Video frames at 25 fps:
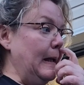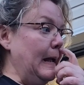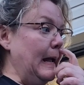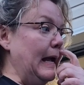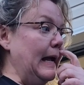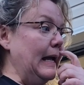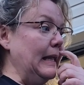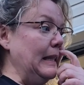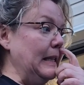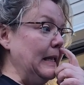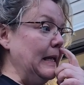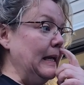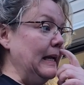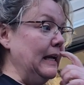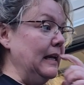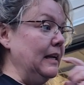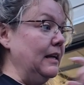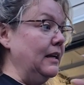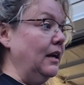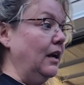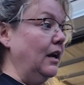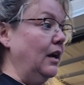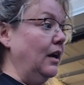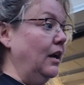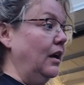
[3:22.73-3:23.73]
And then
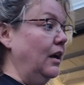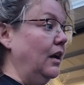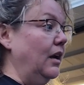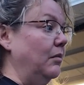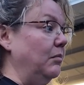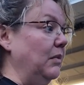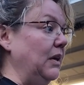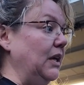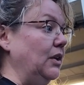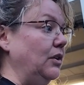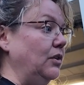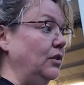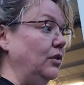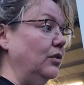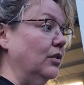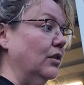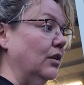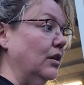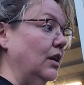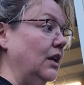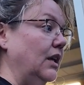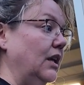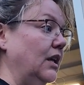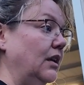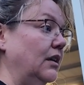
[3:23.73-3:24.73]
me and you are
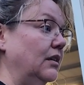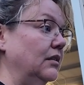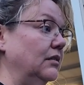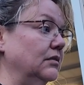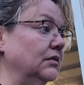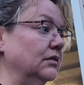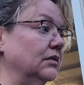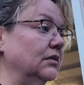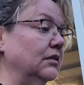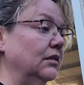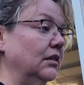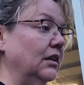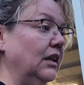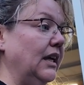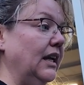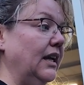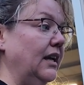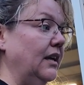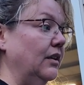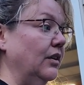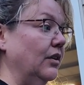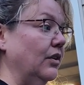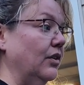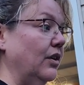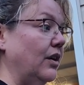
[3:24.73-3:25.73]
going to get it
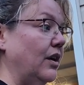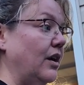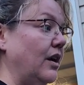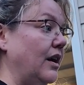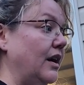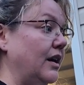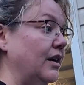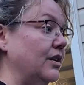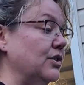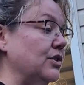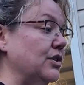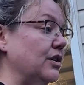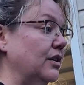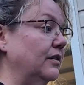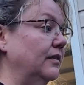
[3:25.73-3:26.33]
in the garage,